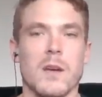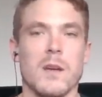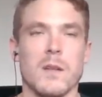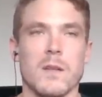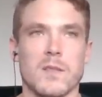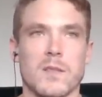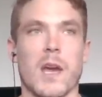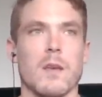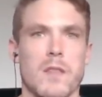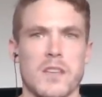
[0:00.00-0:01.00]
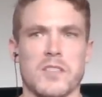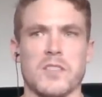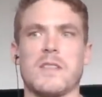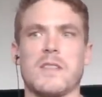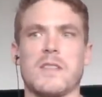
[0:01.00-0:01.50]
say, this is
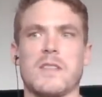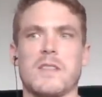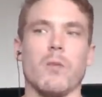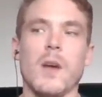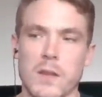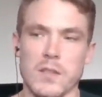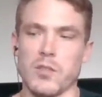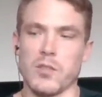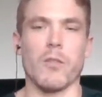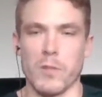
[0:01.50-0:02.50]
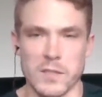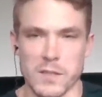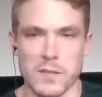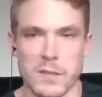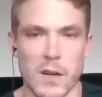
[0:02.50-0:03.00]
terrible, these are all the reasons
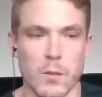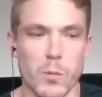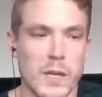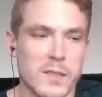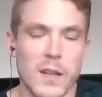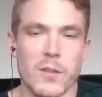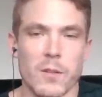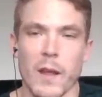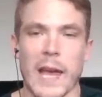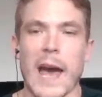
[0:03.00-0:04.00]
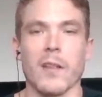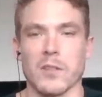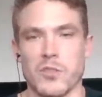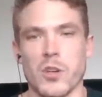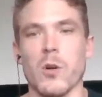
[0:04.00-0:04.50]
this is terrible, because then you're like Alex
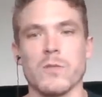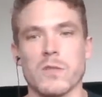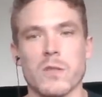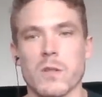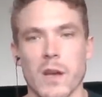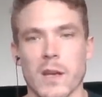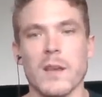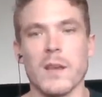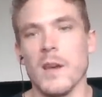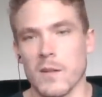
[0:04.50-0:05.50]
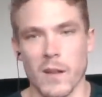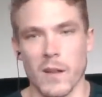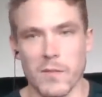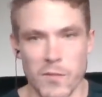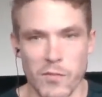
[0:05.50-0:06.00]
Jones, or like or like
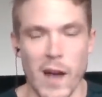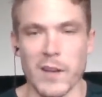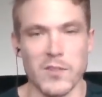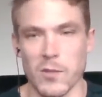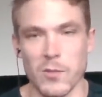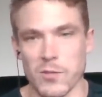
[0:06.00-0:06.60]
Fox News or